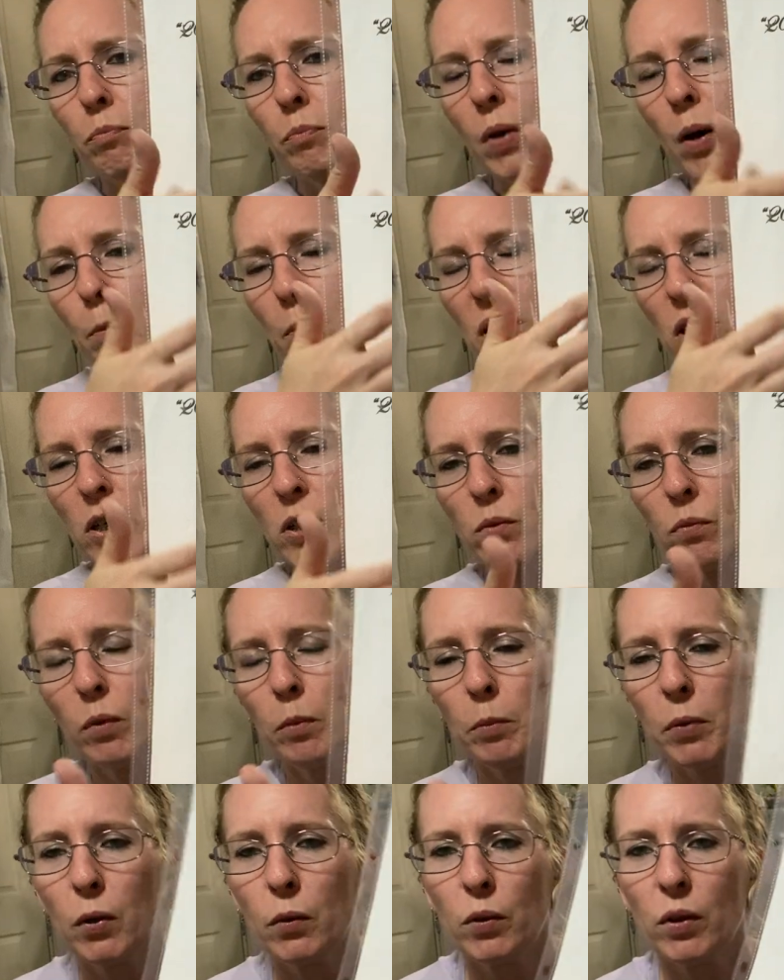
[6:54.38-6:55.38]
a piece for
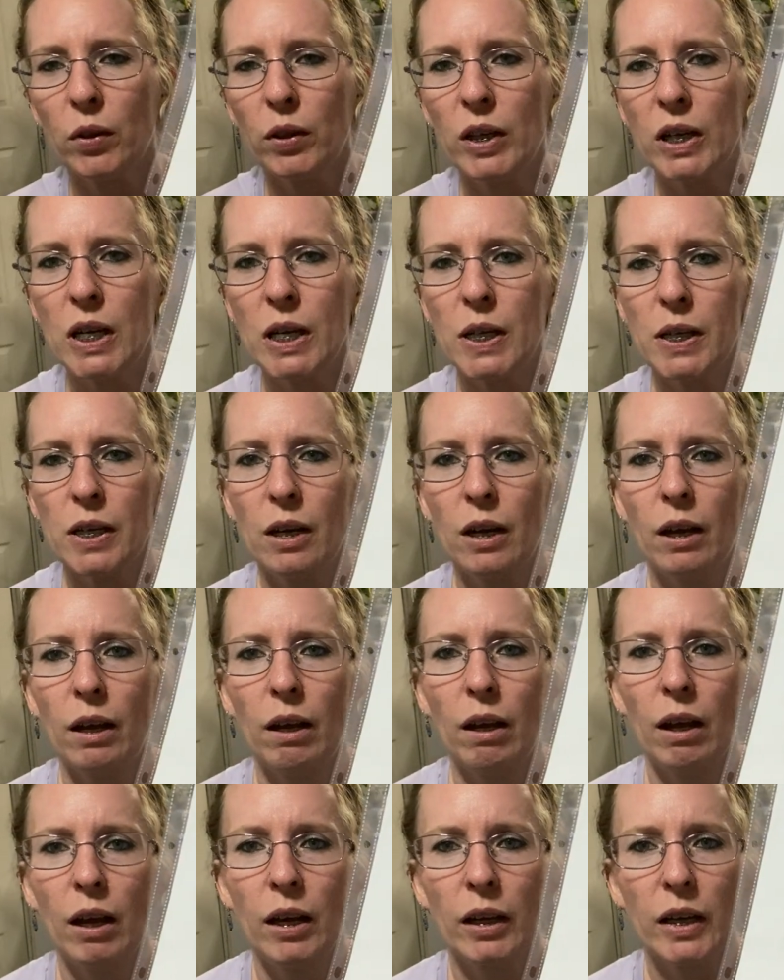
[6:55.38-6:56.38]
both of these
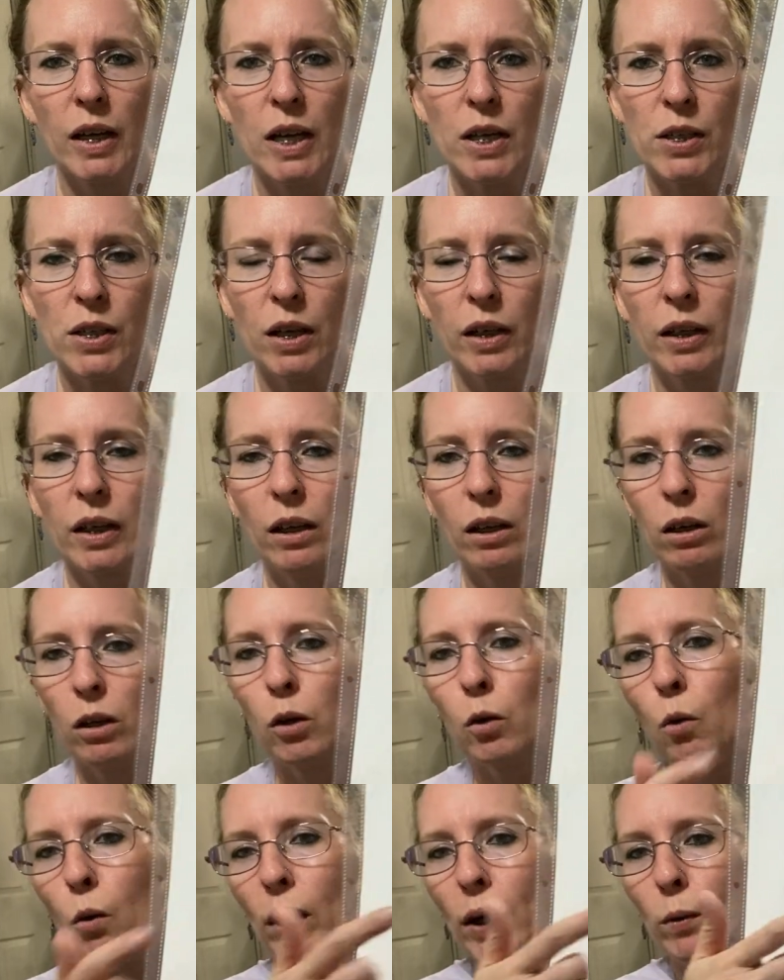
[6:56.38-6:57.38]
in case I get
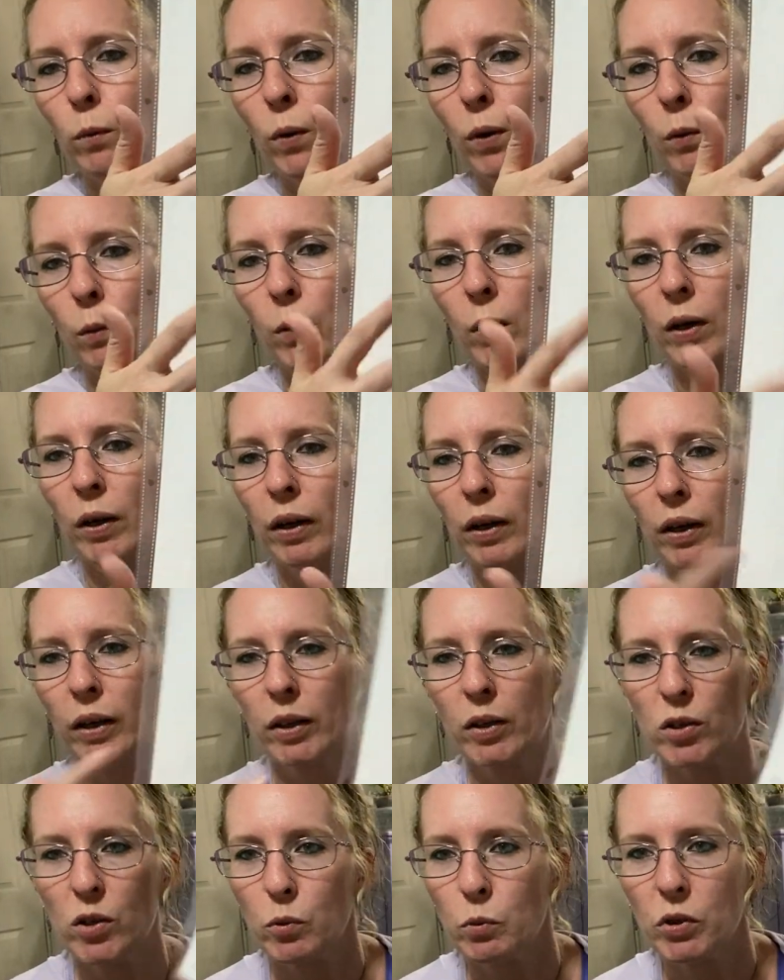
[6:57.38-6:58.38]
annoyed with one and I
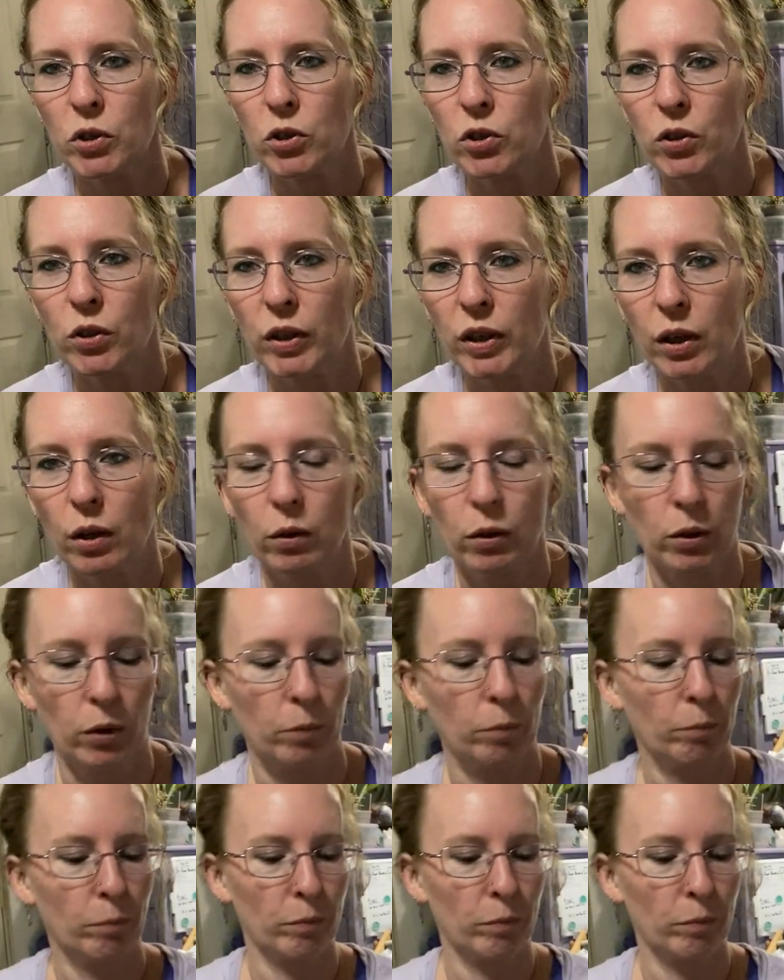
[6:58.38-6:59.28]
can switch to the other.